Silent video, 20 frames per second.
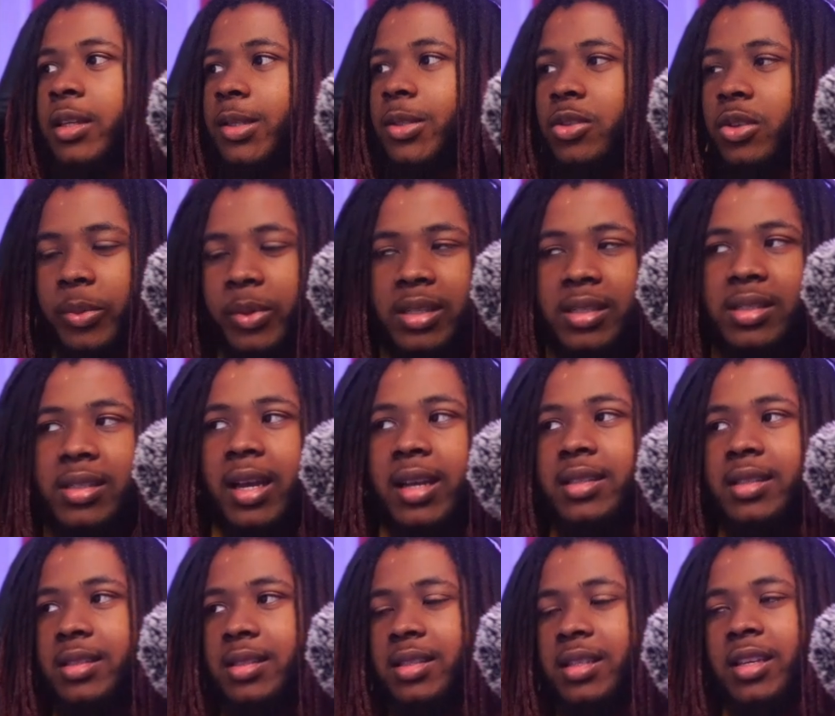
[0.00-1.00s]
So I'm excited
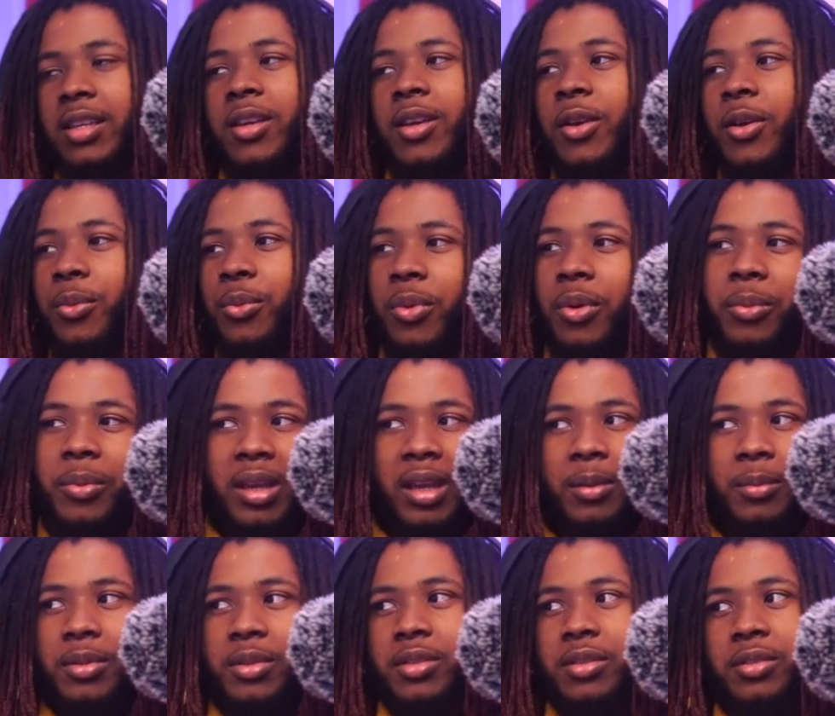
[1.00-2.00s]
to see what we're
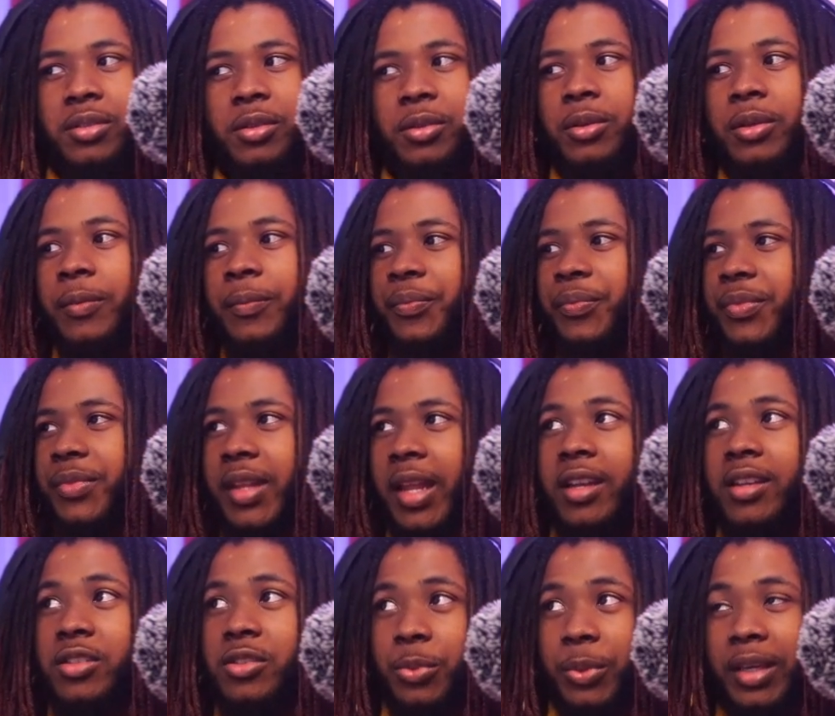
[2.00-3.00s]
able to do
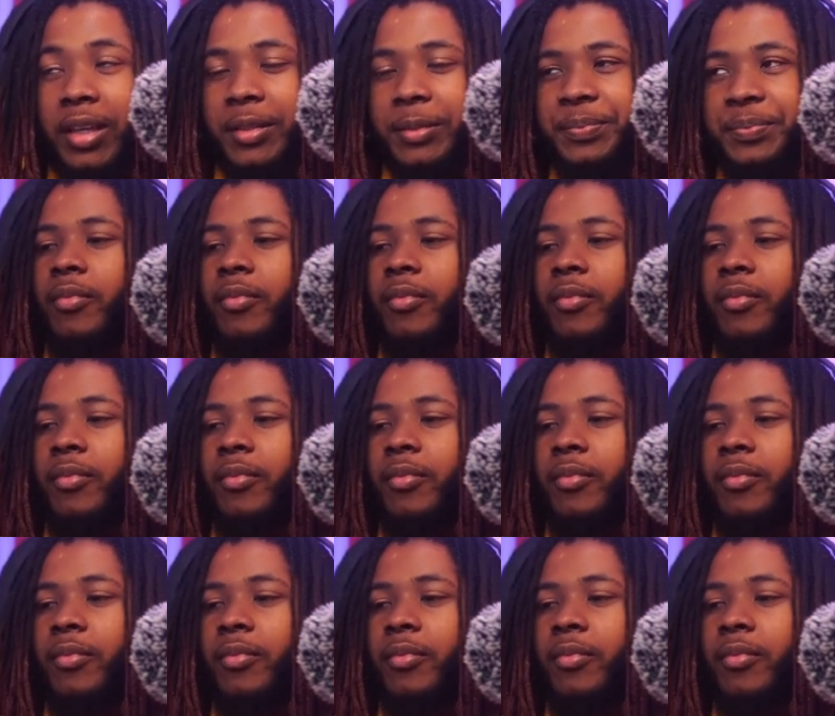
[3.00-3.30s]
next week.